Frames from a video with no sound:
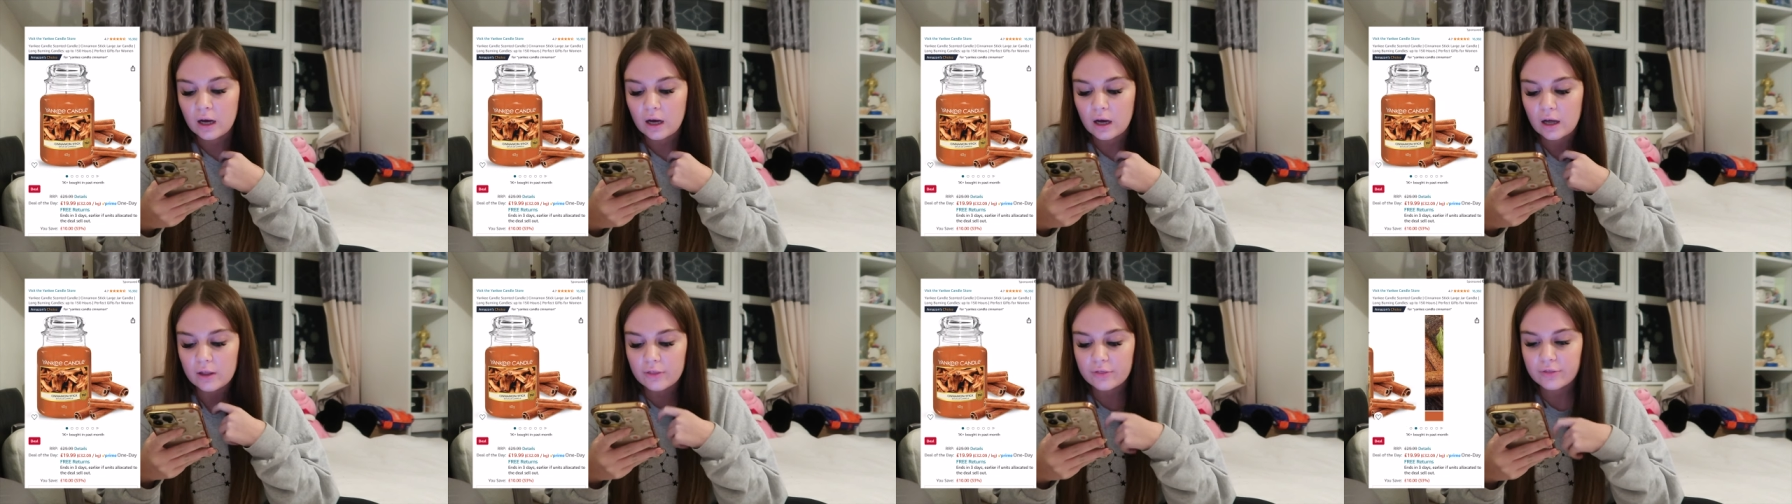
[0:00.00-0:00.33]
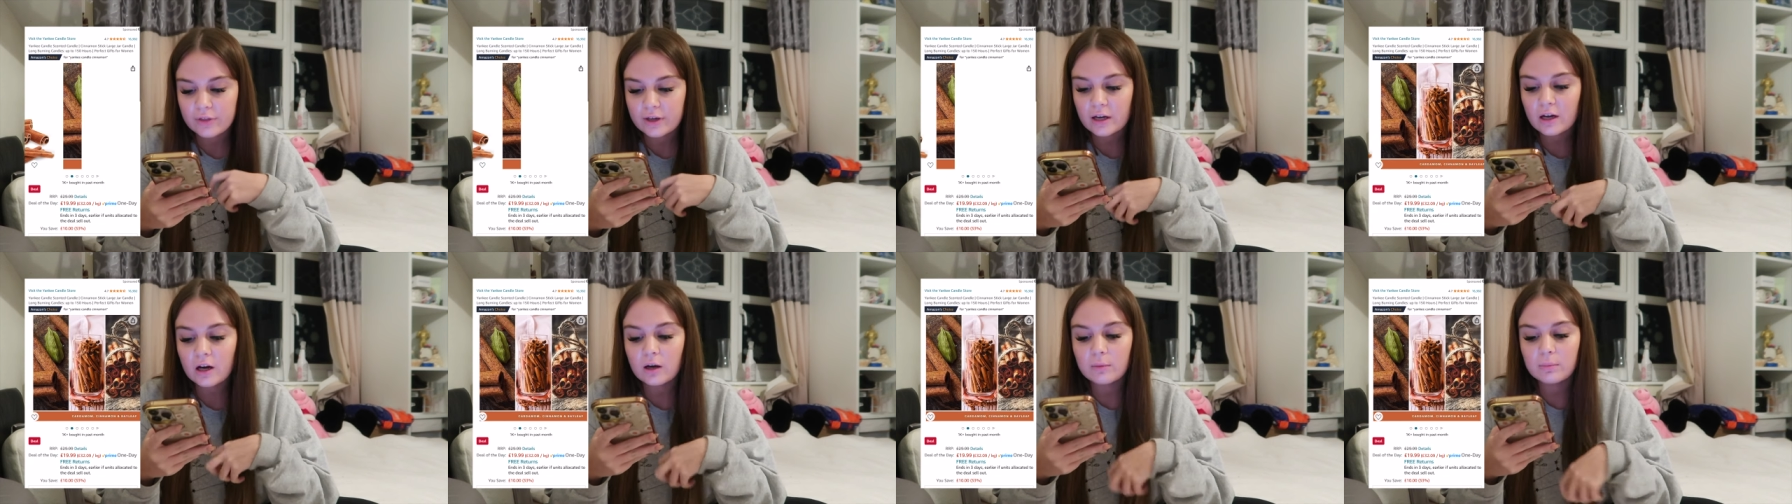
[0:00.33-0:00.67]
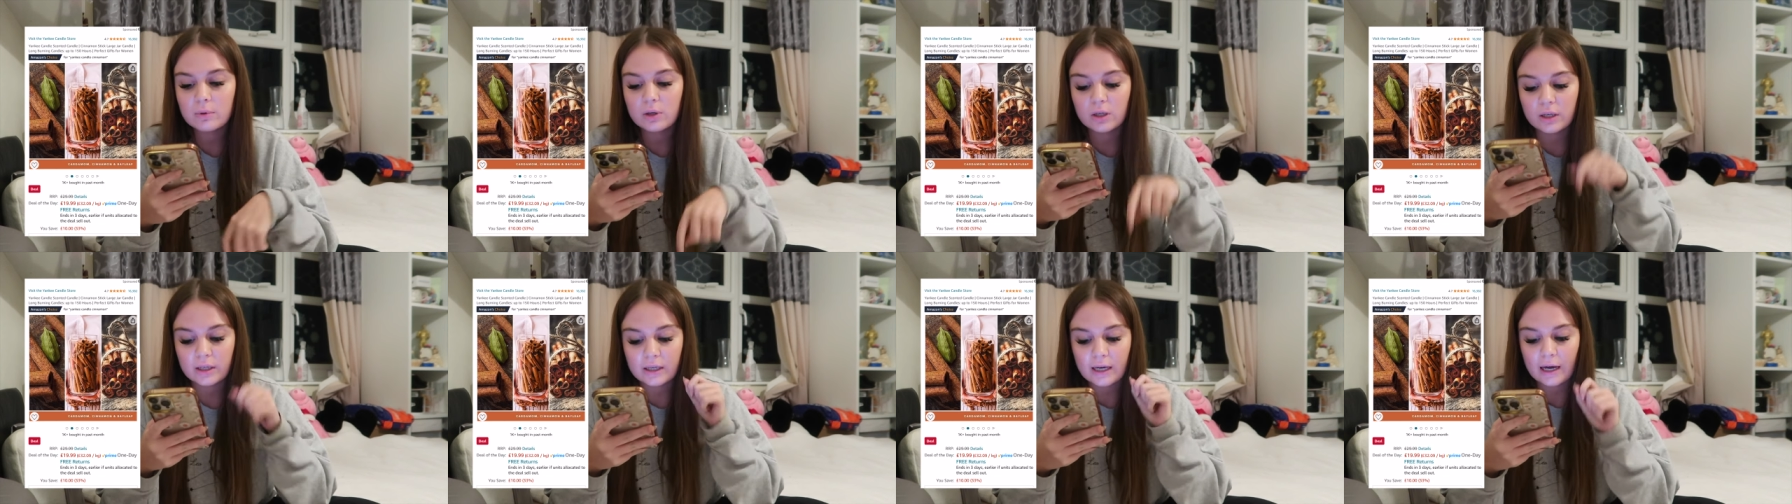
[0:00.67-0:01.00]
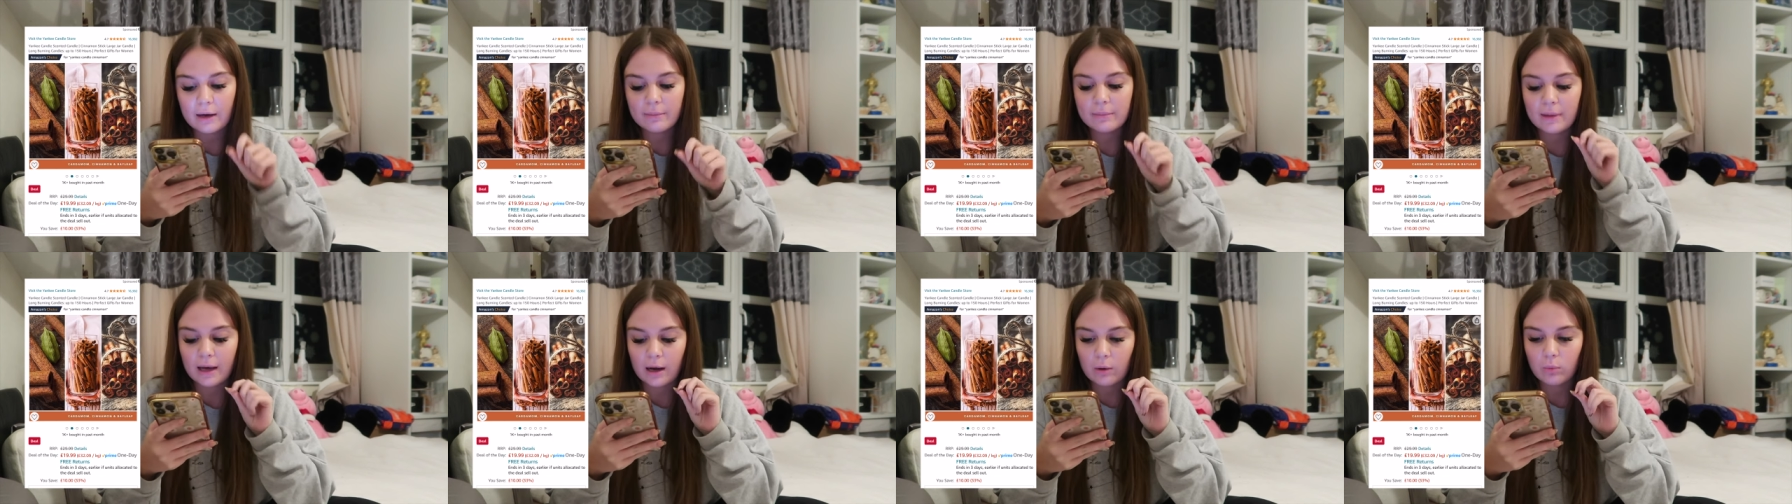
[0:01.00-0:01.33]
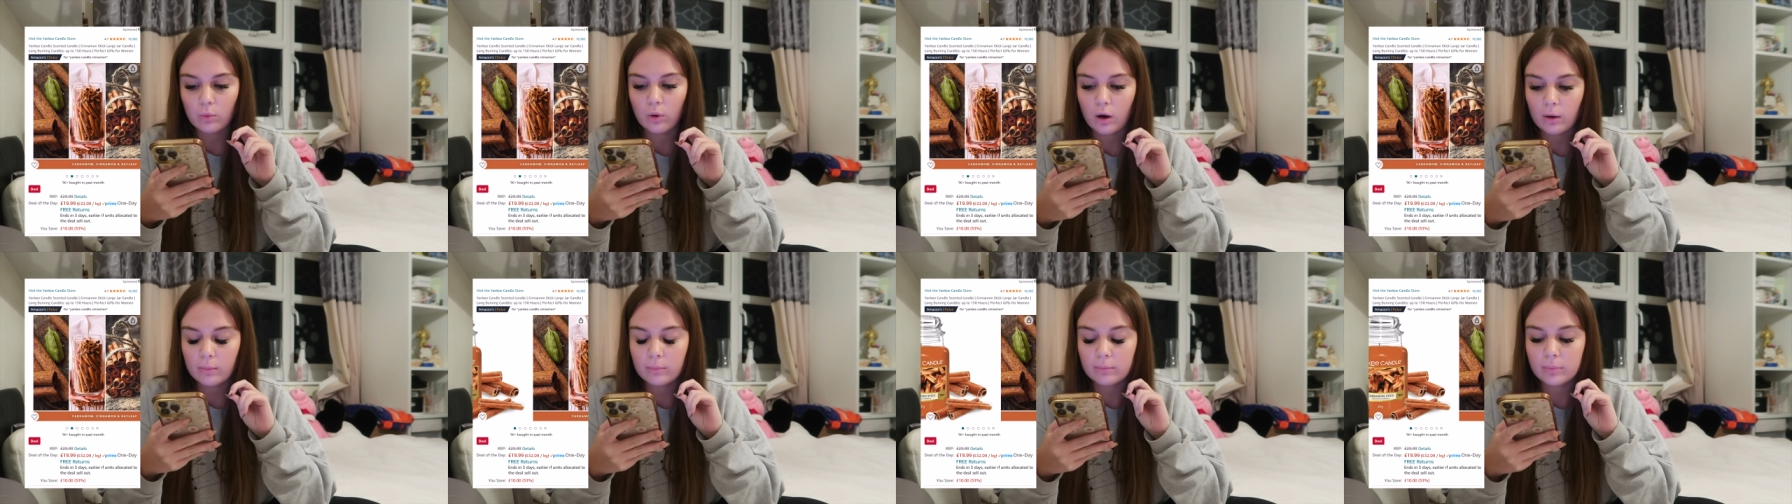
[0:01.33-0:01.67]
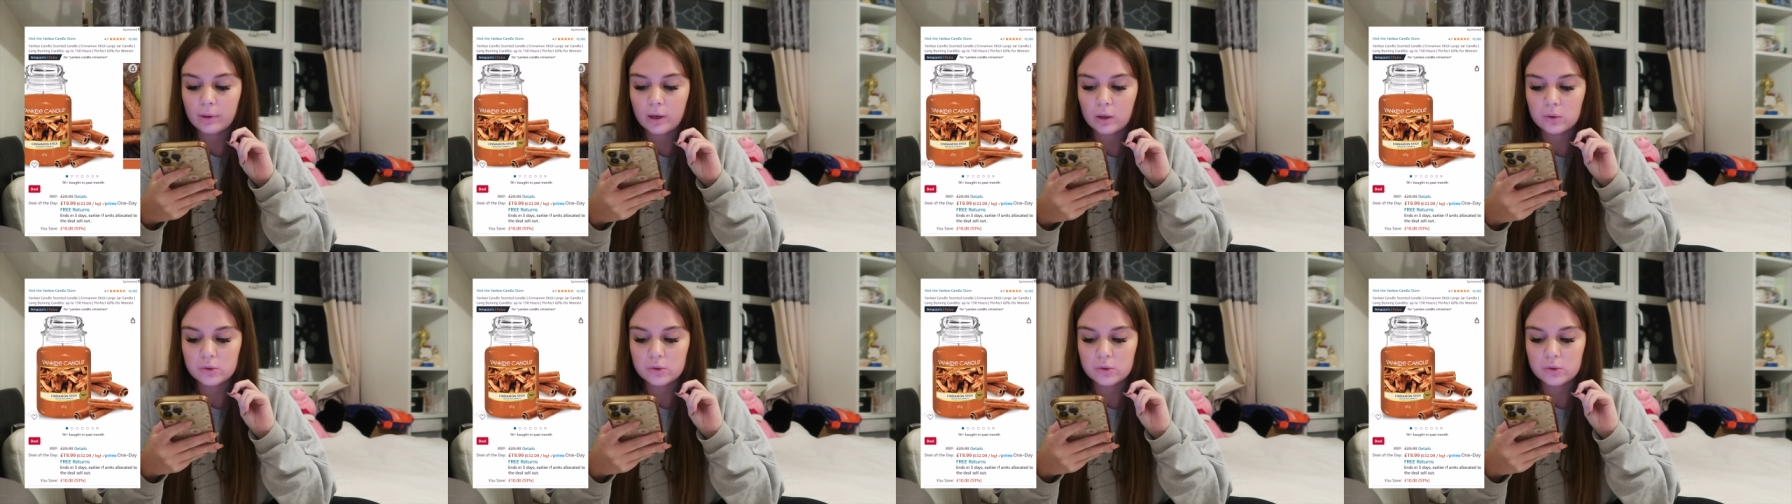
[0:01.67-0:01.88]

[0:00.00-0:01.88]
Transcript: I think I'm going to get him that one, but